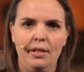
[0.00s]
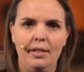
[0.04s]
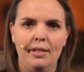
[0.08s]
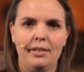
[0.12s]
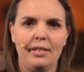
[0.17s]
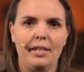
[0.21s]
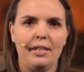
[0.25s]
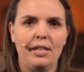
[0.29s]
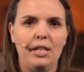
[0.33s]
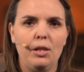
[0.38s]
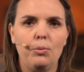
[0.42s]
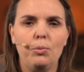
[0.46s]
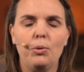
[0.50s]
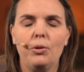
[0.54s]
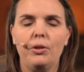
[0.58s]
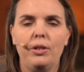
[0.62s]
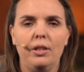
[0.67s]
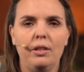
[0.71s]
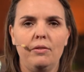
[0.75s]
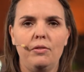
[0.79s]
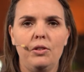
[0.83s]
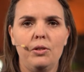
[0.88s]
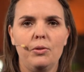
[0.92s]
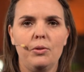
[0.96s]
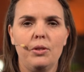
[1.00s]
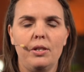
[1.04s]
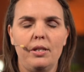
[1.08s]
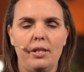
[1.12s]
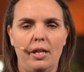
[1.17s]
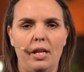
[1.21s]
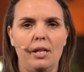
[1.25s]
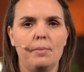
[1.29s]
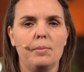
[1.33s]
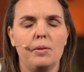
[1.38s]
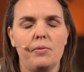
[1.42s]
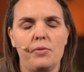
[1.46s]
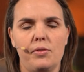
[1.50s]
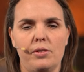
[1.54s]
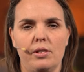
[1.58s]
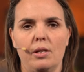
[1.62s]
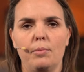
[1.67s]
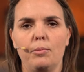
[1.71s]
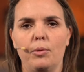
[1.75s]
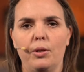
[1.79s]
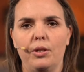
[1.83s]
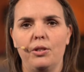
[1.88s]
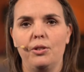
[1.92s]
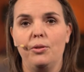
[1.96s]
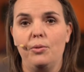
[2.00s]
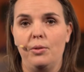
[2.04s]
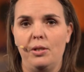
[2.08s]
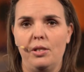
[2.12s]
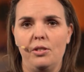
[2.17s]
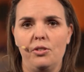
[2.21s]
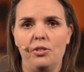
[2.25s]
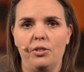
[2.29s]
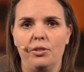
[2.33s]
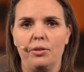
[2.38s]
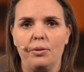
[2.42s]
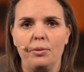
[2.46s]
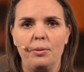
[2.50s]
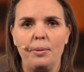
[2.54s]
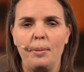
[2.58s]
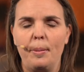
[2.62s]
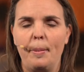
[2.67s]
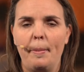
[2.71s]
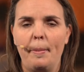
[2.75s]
that he will give you the name of someone who needs you.